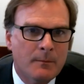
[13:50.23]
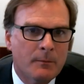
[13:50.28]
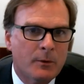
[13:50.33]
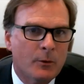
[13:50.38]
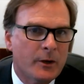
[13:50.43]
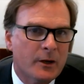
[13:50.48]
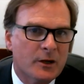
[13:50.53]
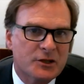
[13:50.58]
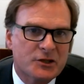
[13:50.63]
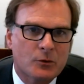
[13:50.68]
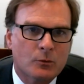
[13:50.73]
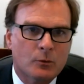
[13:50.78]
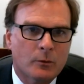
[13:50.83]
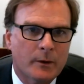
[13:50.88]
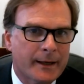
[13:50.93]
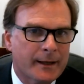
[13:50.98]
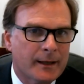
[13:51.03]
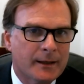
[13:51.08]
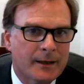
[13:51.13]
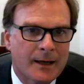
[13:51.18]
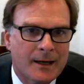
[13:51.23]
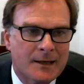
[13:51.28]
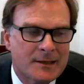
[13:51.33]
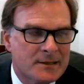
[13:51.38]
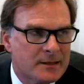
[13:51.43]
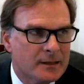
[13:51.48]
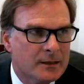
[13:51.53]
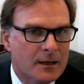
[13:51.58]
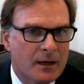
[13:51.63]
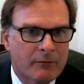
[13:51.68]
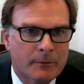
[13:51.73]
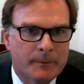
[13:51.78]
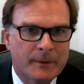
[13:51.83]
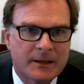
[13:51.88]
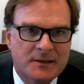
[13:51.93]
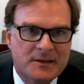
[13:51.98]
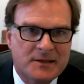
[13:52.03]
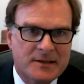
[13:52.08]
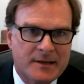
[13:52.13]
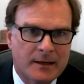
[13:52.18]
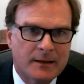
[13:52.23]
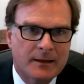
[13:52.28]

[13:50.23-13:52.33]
but we also recognize that government